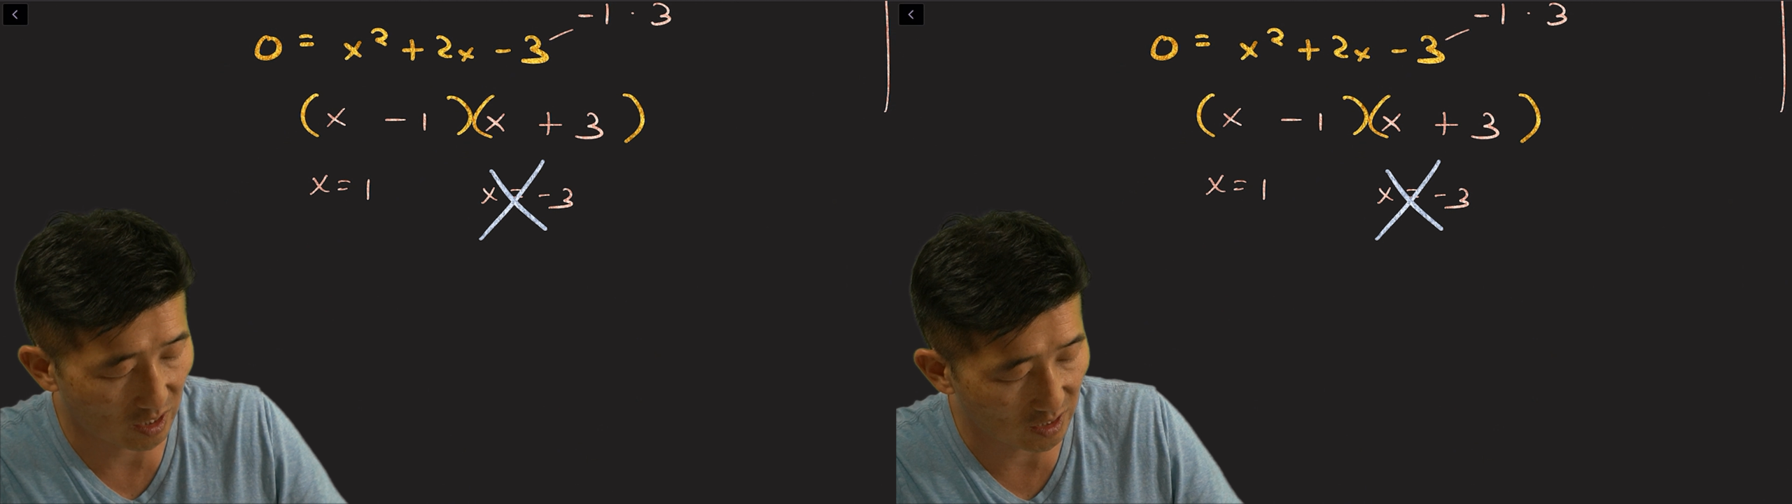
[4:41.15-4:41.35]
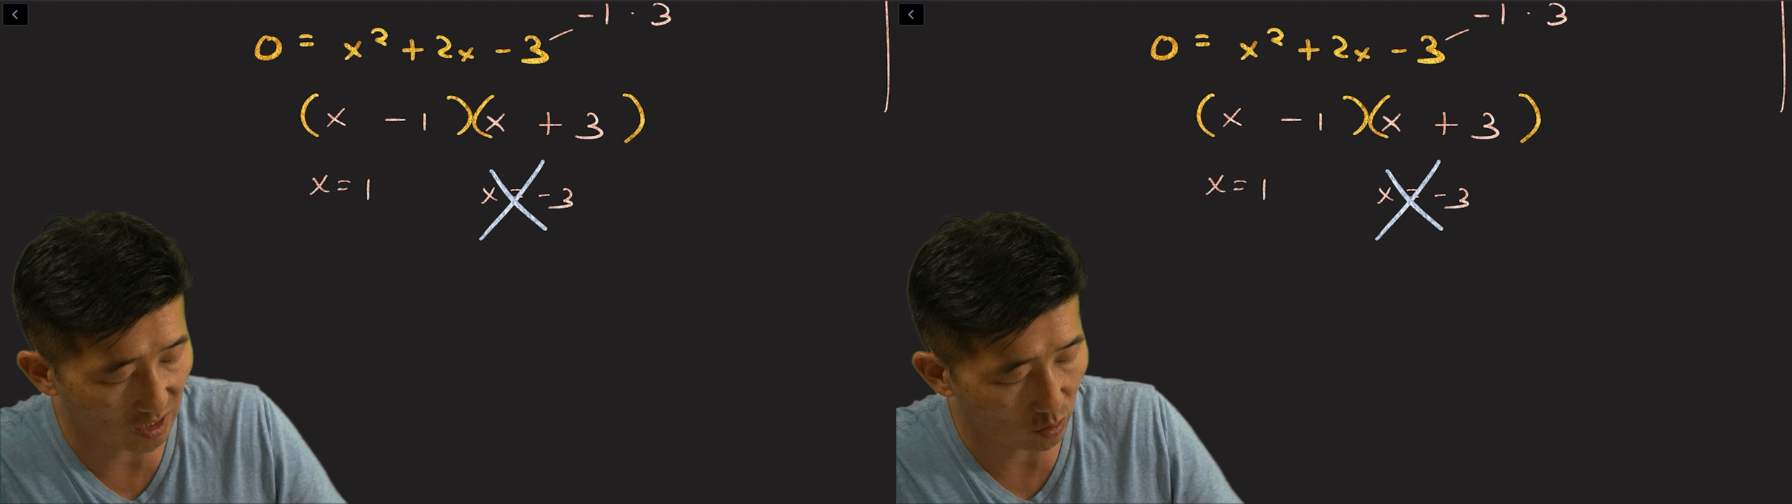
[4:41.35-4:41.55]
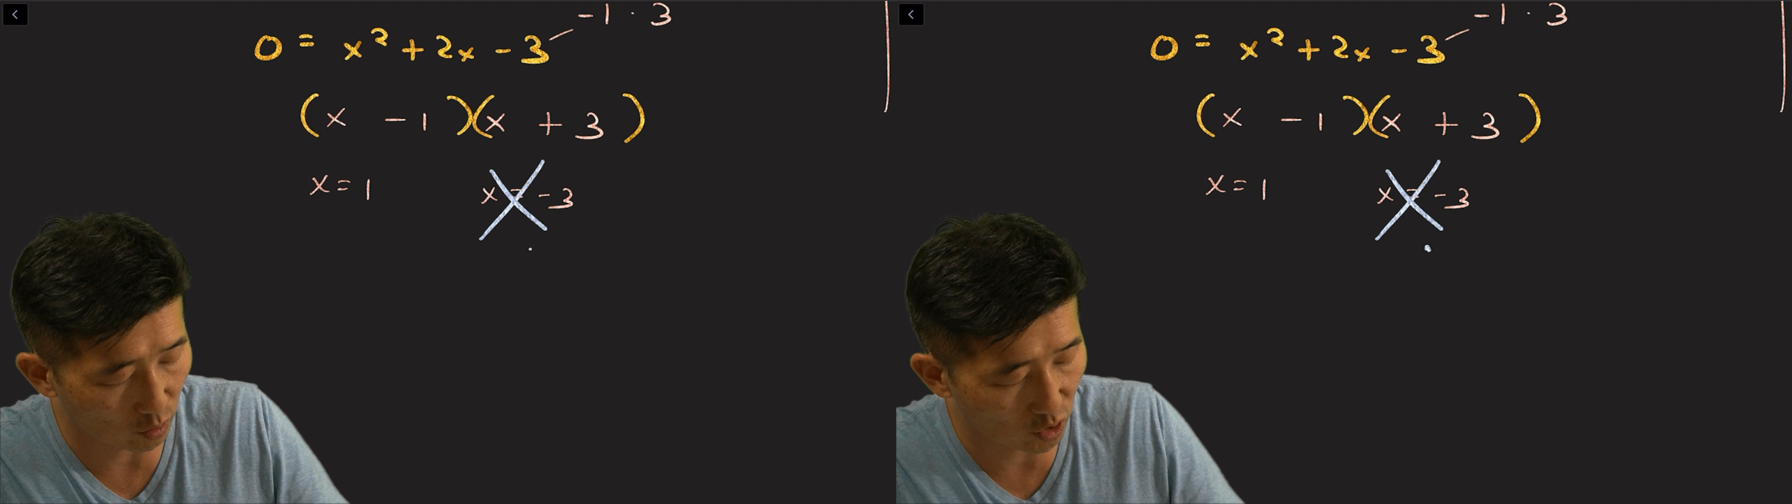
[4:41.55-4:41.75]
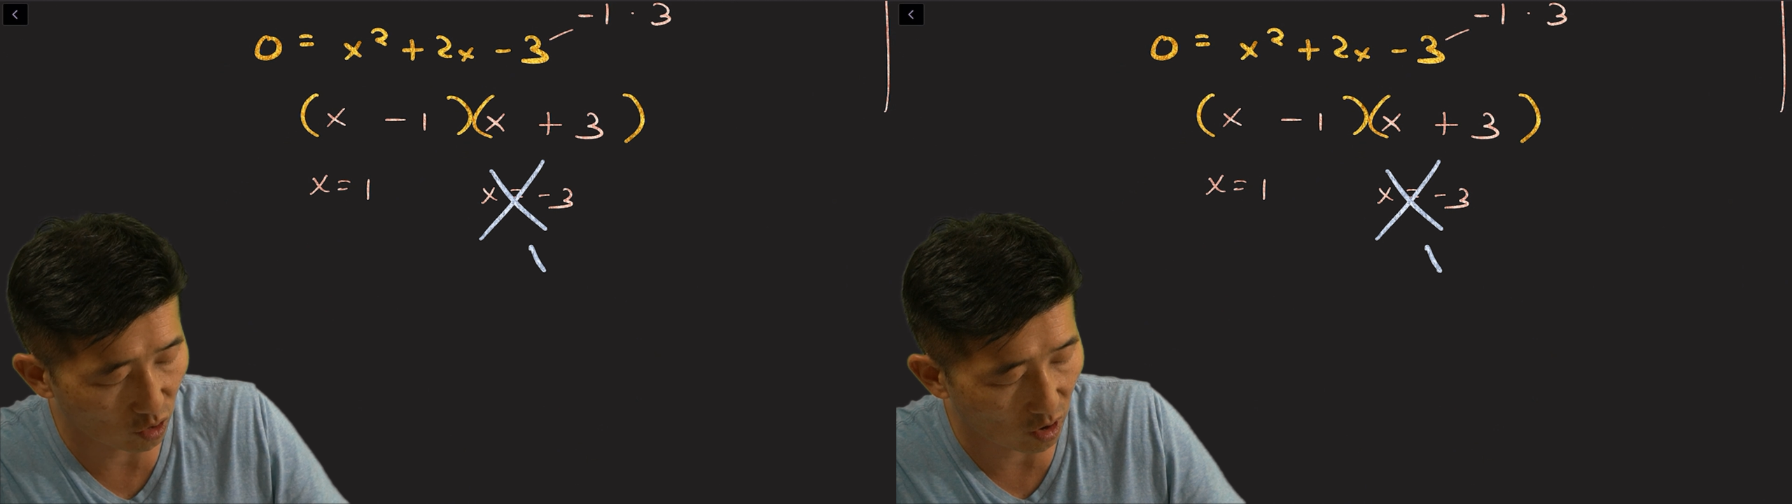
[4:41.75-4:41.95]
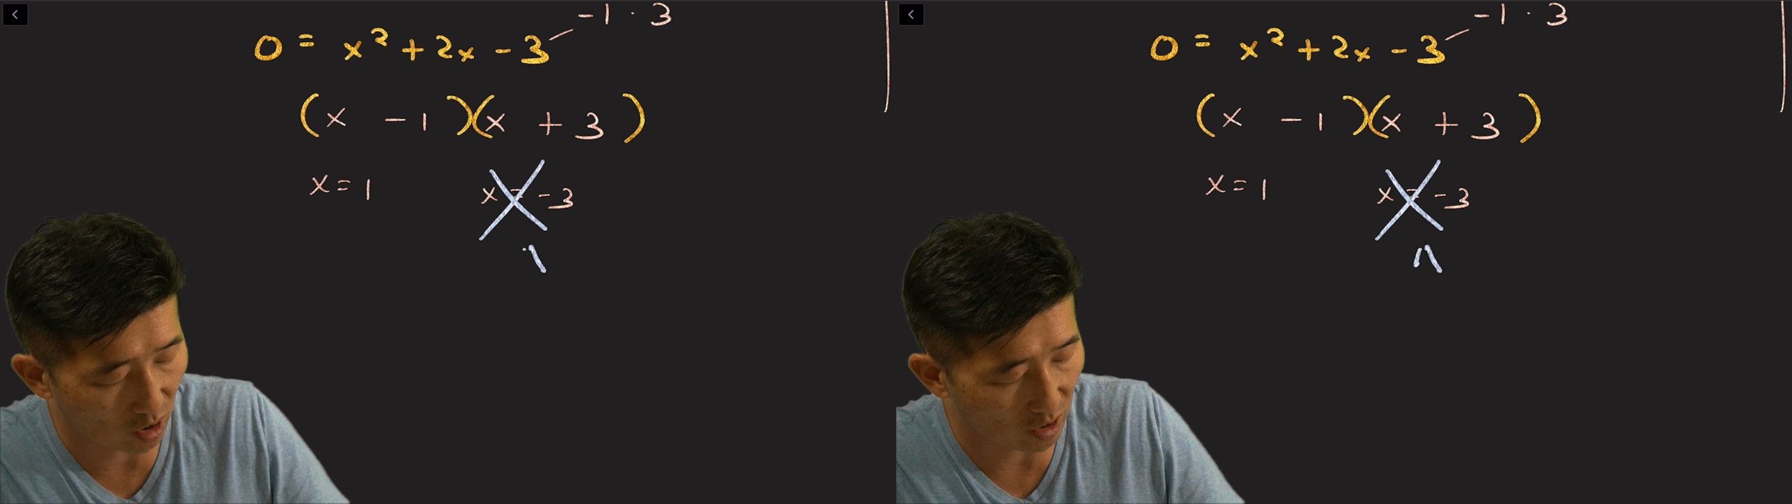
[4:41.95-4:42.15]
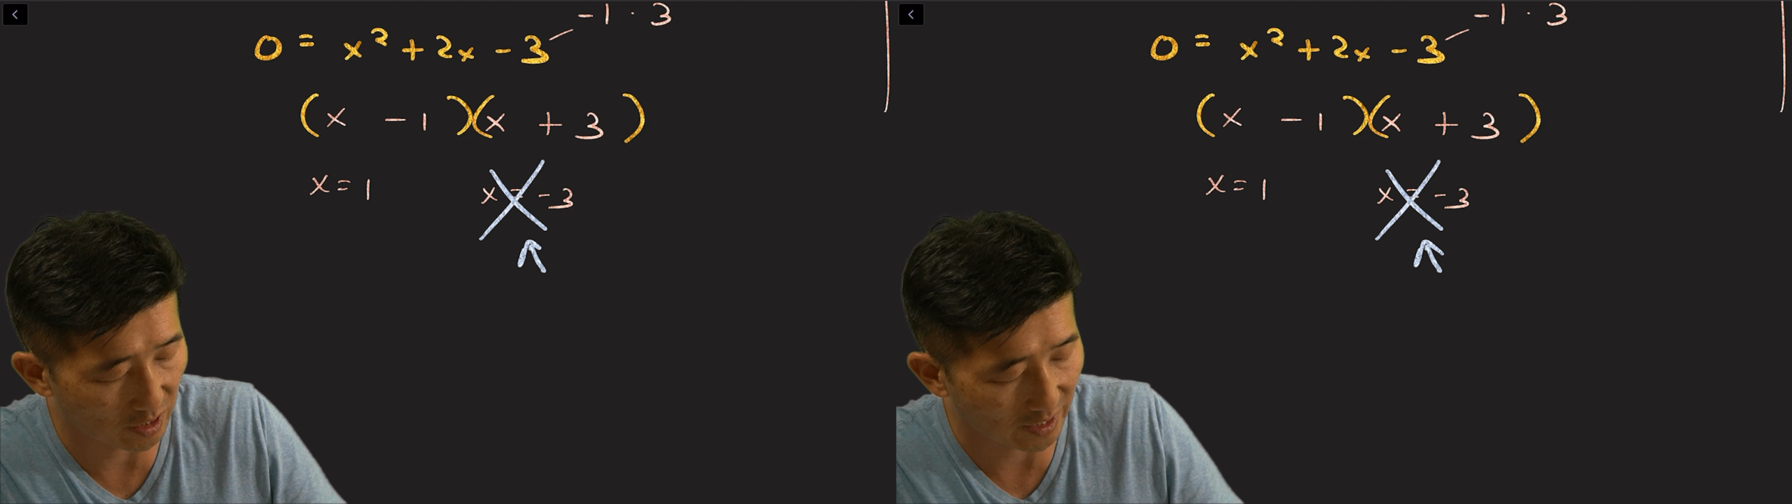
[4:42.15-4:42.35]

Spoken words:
This is what you call an